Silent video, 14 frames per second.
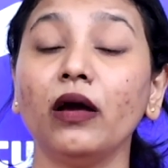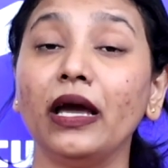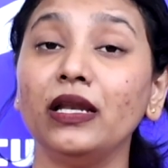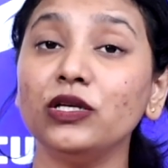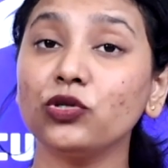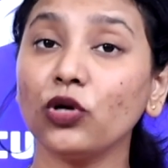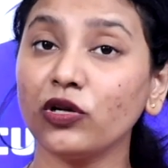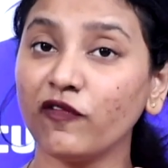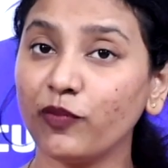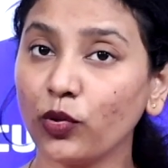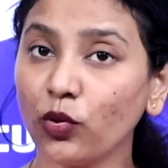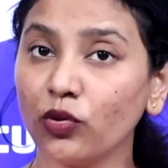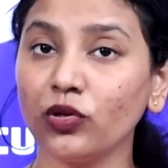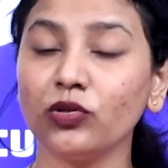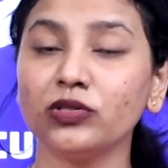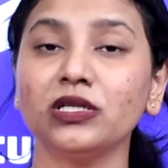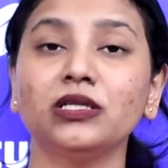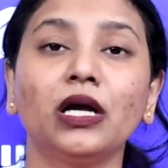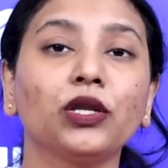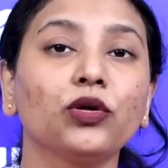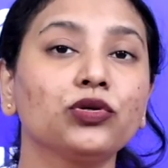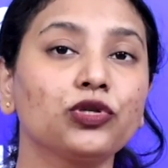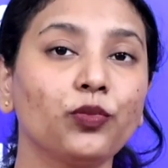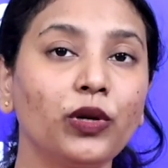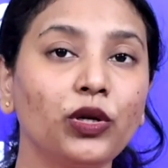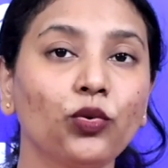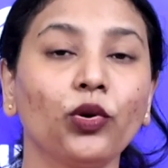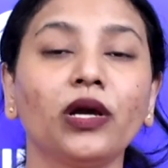Any sort of prognosis that you should
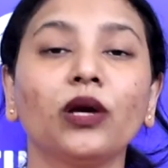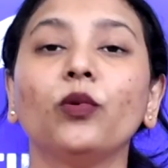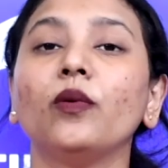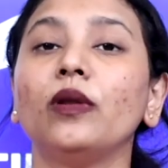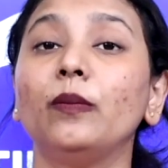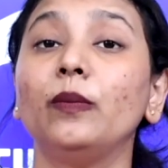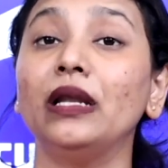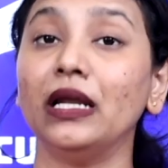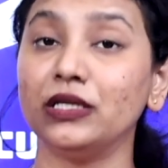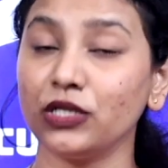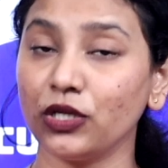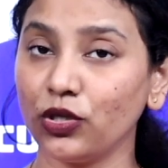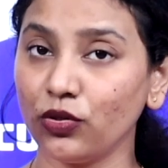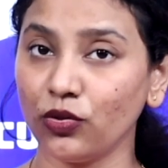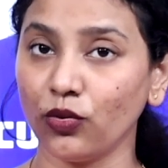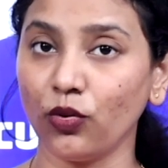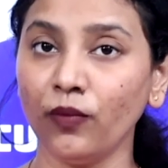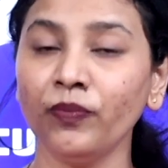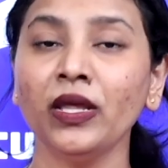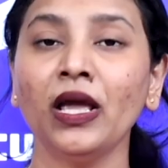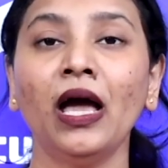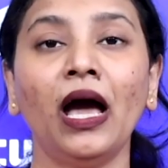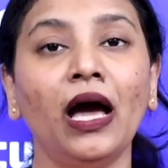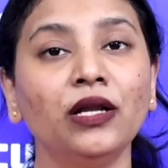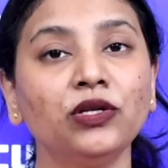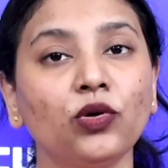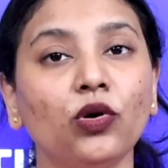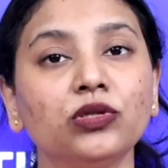be knowing, we will be letting you know.
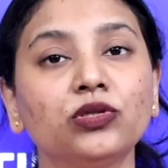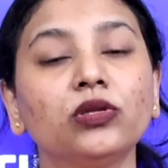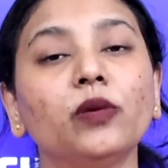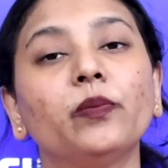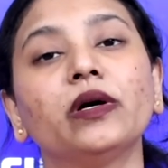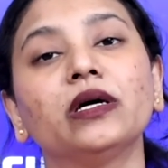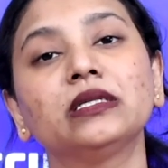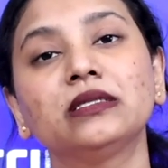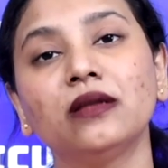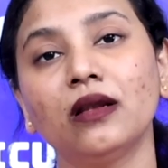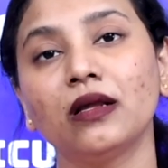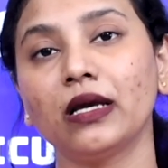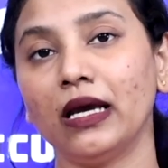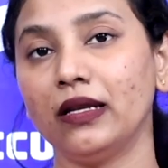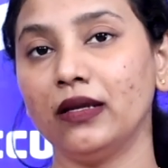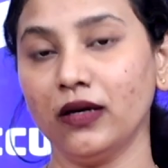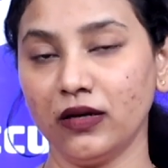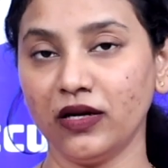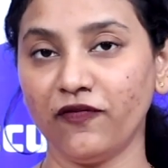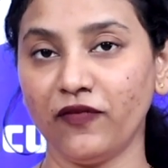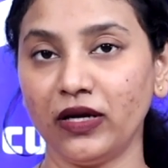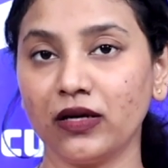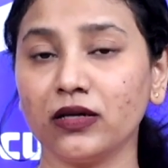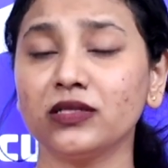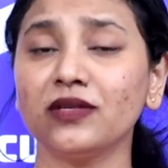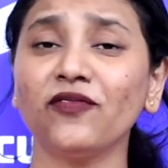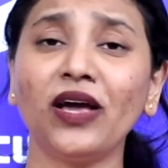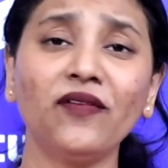And also the personal care here at
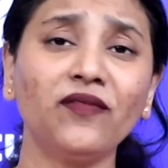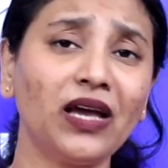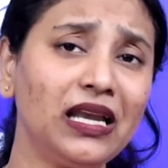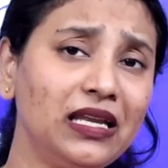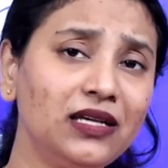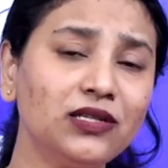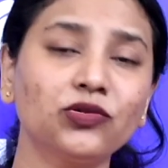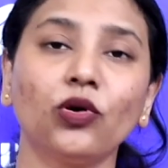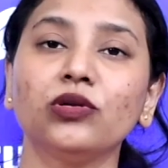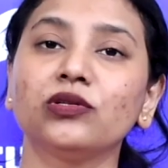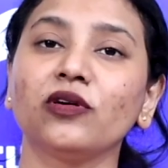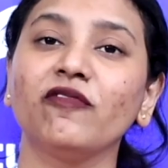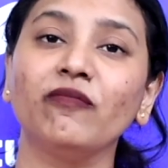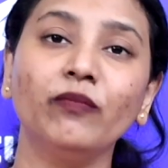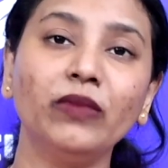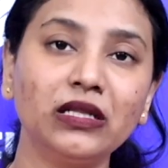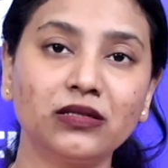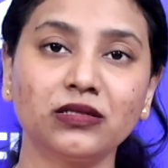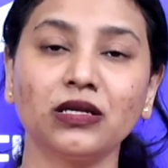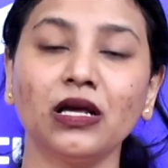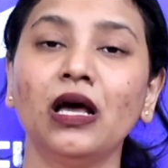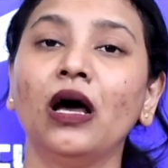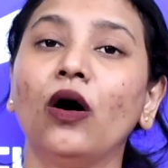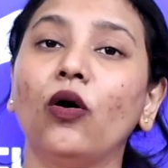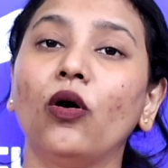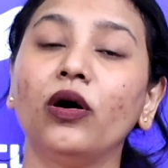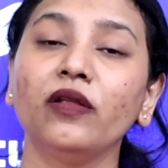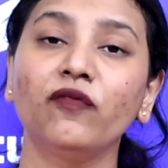Fidicus. If you have any sort of myths,
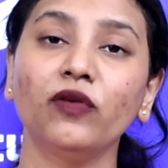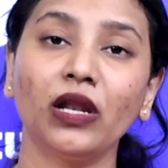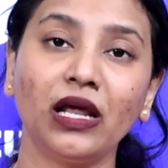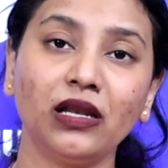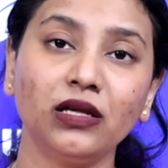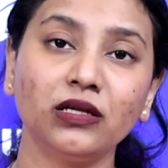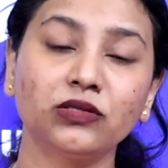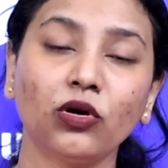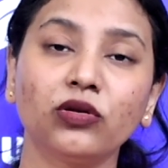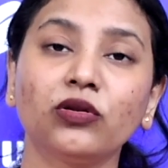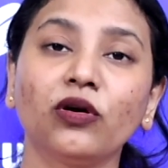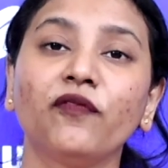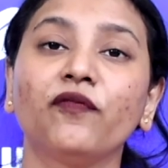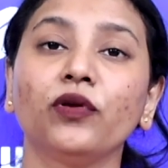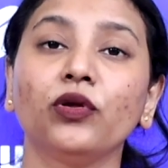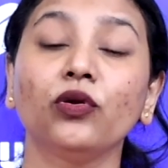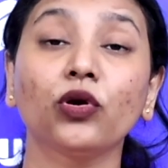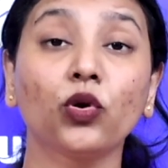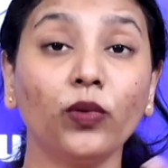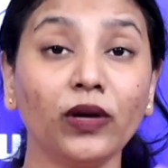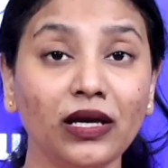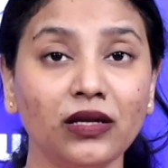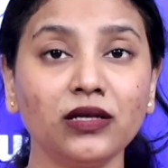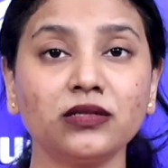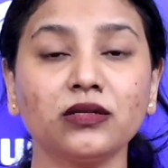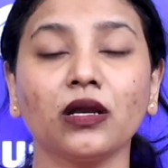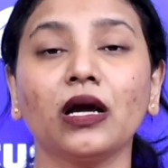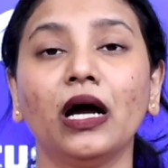or if you have any sort of
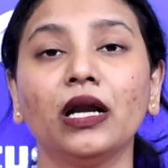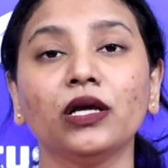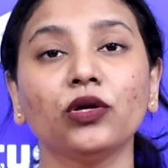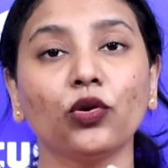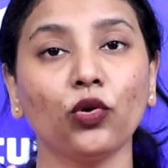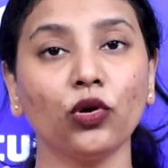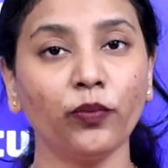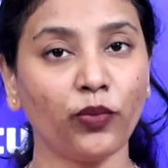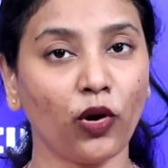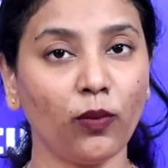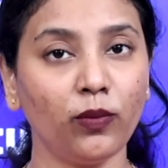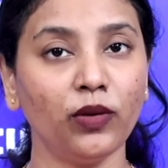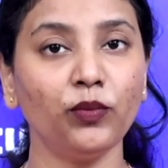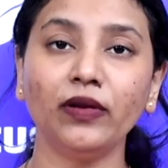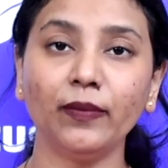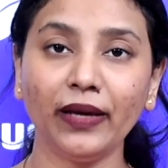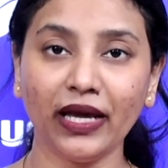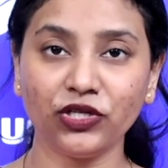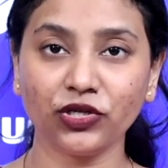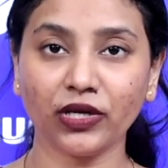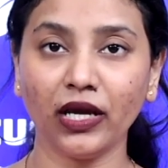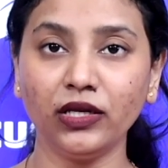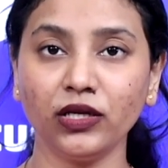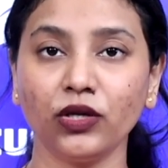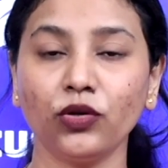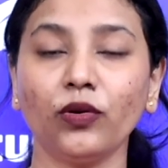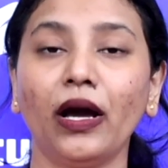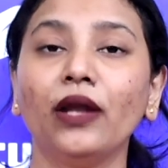queries regarding your own problem, we will be
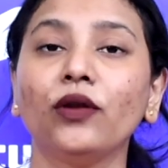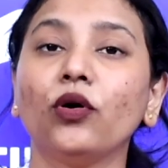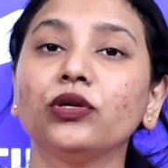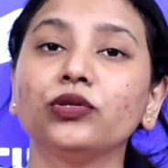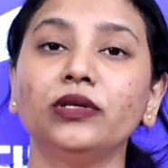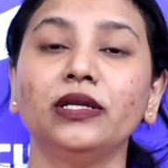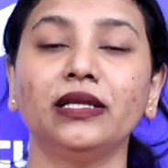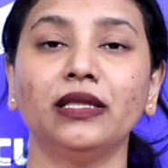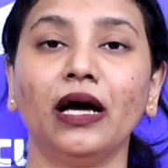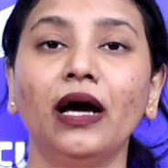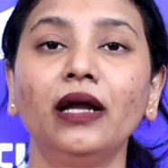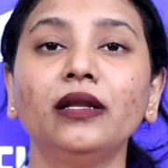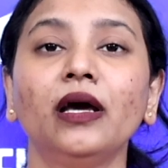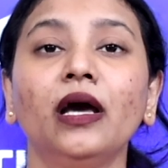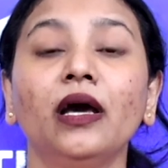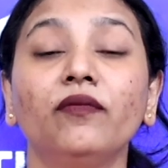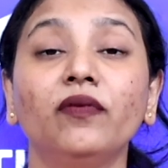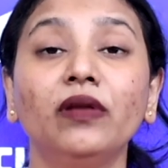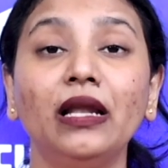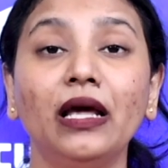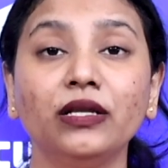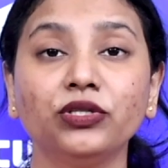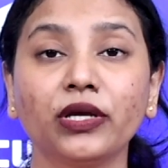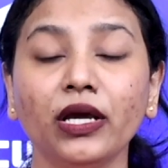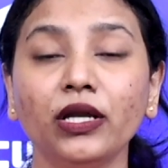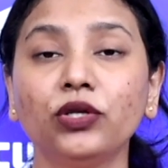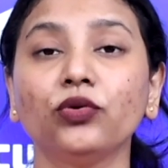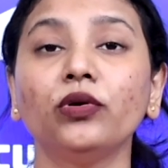educating you. And not only that, we will
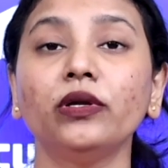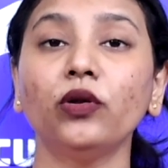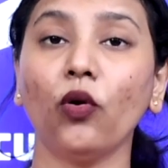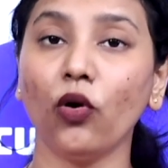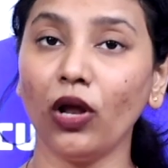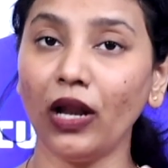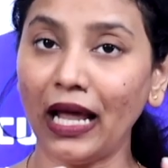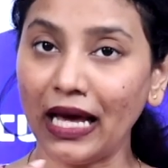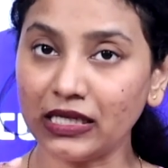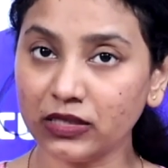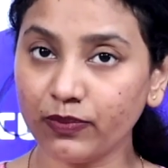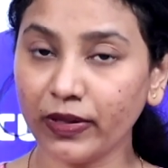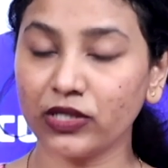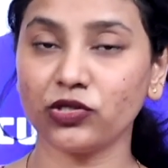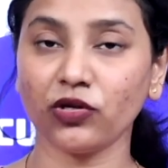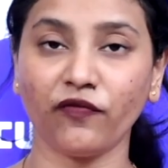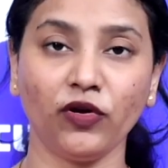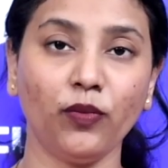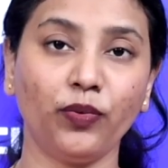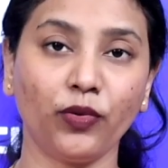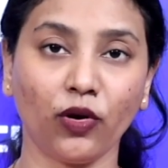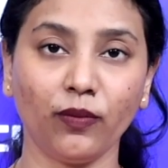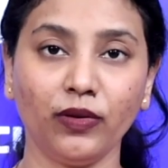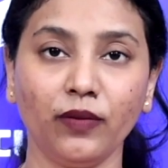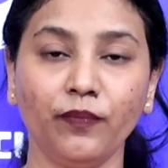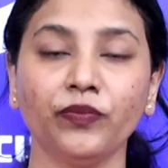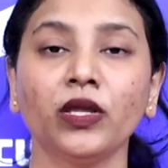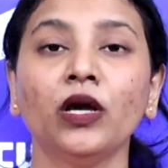educate you in all aspects of your
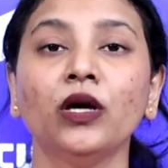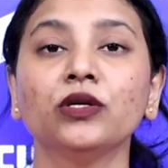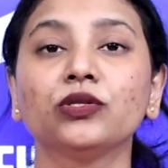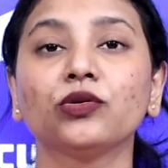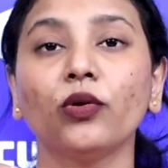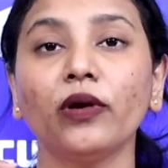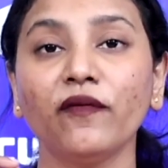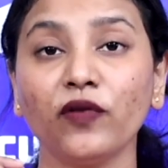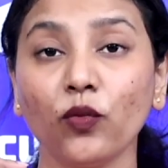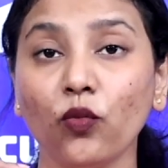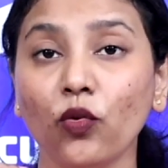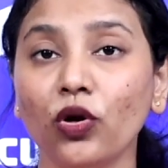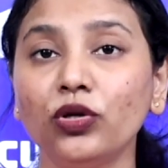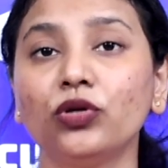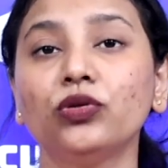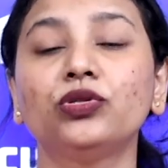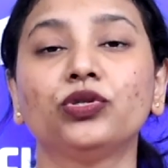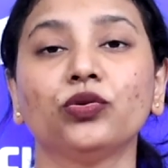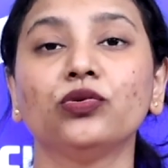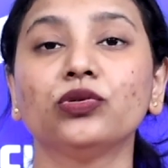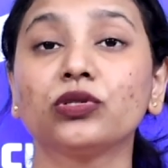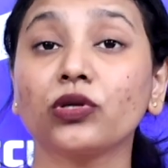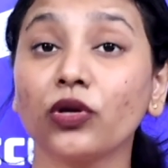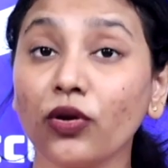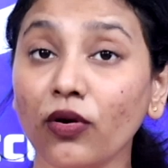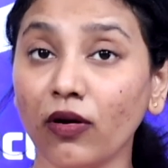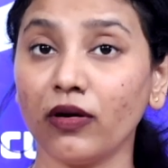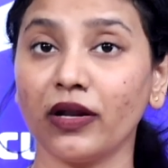problem. So if you want to choose
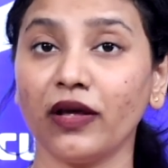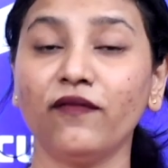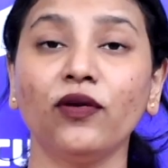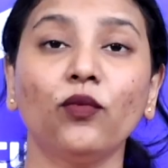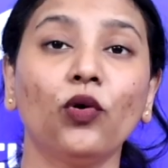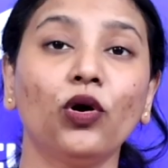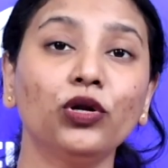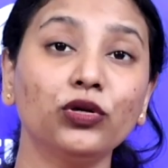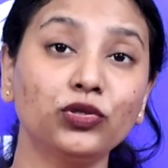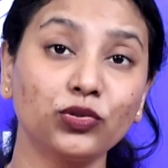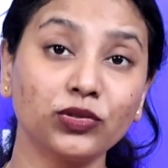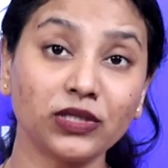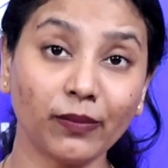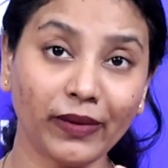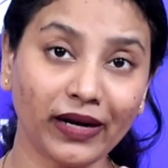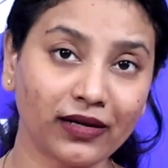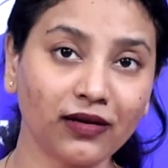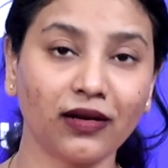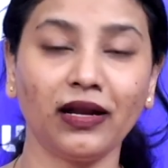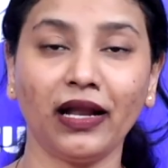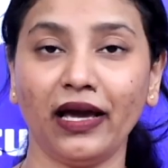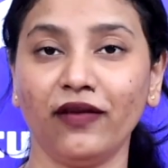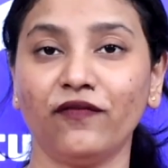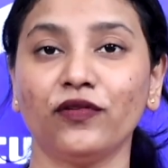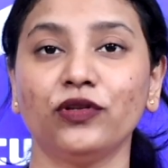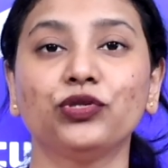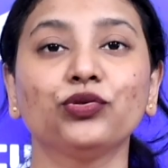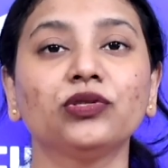cure, if you want to choose a better life,
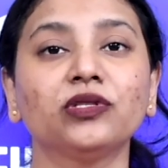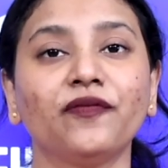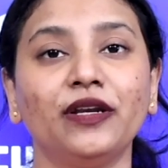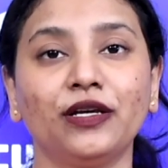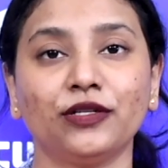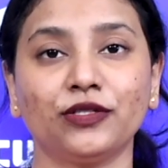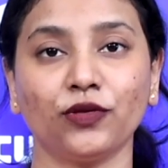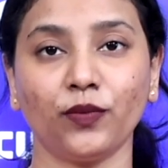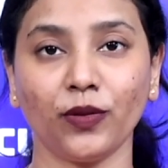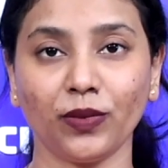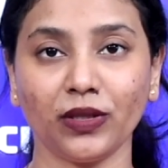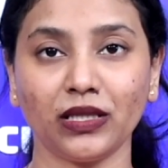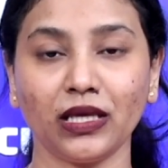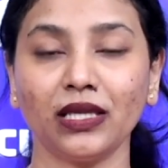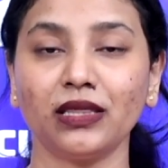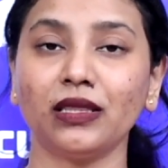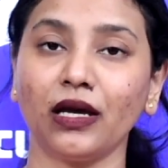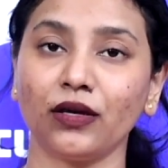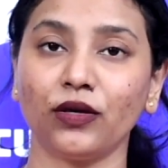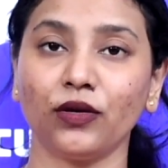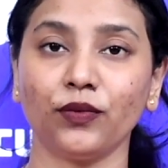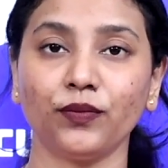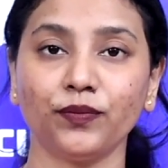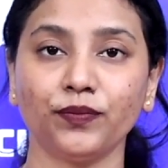choose Fidicus Homeopathy. Thank you.